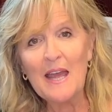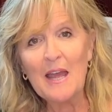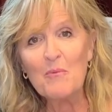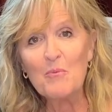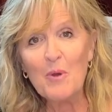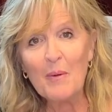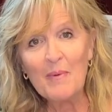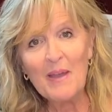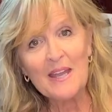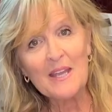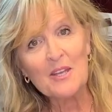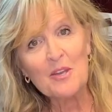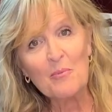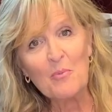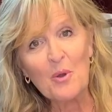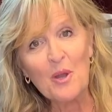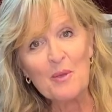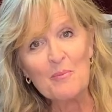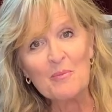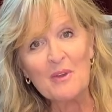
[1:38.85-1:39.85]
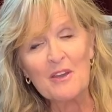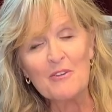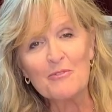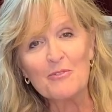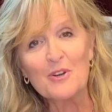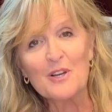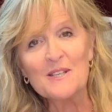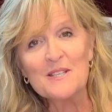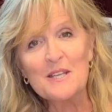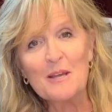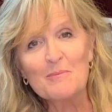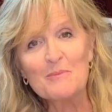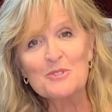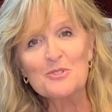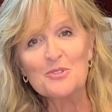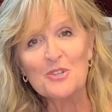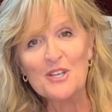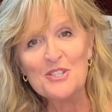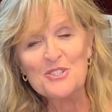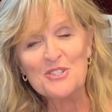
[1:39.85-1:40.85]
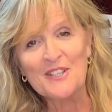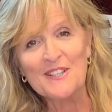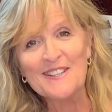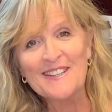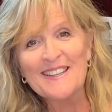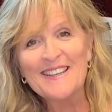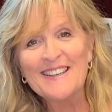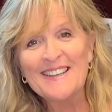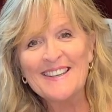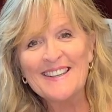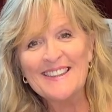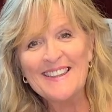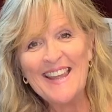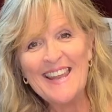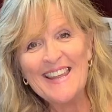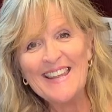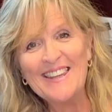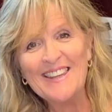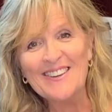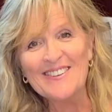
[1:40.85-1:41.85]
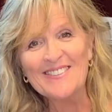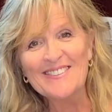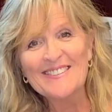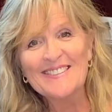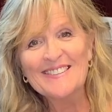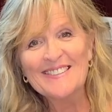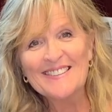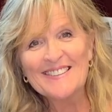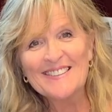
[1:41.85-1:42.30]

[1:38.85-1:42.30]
and we'll make an appointment for a demonstration. Thank you.